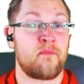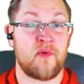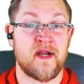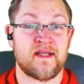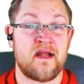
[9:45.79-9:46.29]

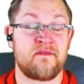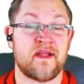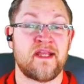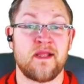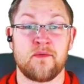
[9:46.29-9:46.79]
break down
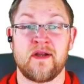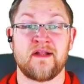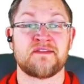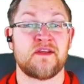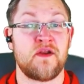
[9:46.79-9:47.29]
the key
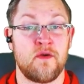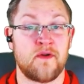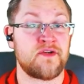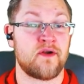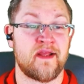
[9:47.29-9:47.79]
ingredients, you know what you're